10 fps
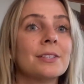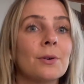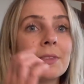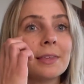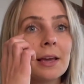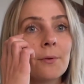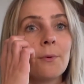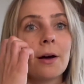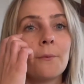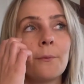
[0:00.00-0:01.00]
So I think
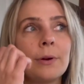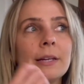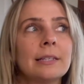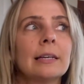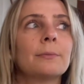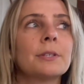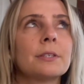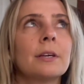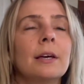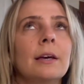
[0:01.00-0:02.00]
what we did
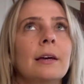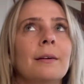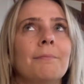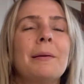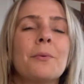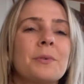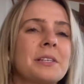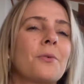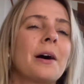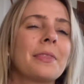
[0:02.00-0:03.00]
was, maybe it
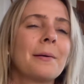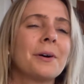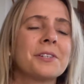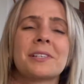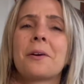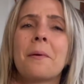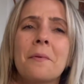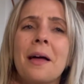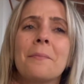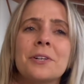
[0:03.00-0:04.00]
wasn't quite that much because I don't remember
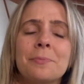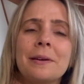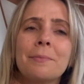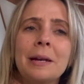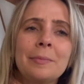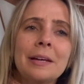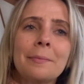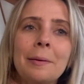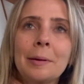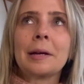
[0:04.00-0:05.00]
that much money being in
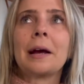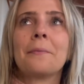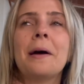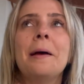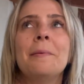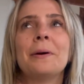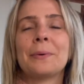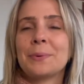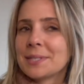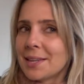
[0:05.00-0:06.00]
my bank account. Maybe it
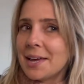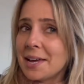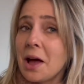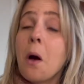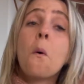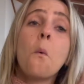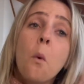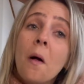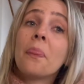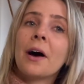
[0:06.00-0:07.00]
was like
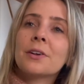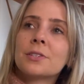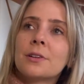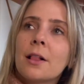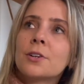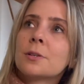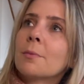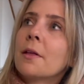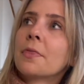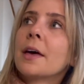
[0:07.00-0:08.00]
$1,000 a month.